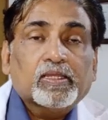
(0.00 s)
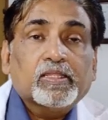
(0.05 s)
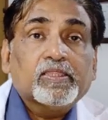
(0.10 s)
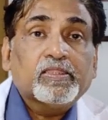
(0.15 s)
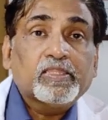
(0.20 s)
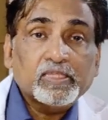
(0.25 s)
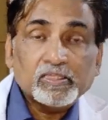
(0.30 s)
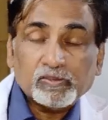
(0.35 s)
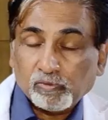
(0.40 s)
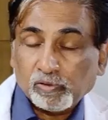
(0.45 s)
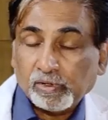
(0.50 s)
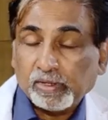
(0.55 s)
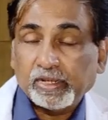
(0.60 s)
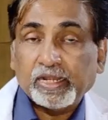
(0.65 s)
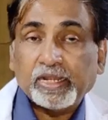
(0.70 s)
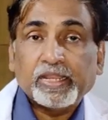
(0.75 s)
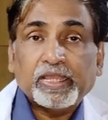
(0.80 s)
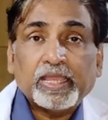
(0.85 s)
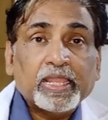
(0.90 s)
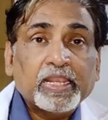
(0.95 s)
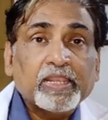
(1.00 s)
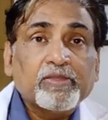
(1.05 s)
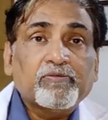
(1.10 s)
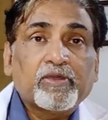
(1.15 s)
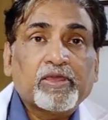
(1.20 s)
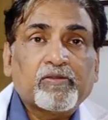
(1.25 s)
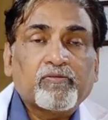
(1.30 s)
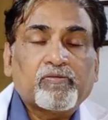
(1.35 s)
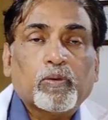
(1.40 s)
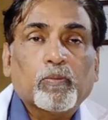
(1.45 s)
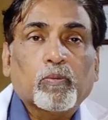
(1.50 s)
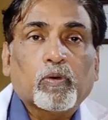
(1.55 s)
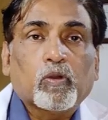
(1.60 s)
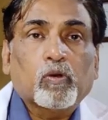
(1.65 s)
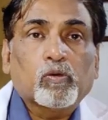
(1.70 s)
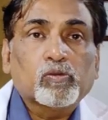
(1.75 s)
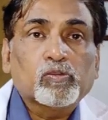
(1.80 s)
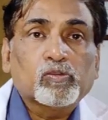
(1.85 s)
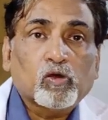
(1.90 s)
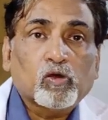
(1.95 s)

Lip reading: This will need anywhere from around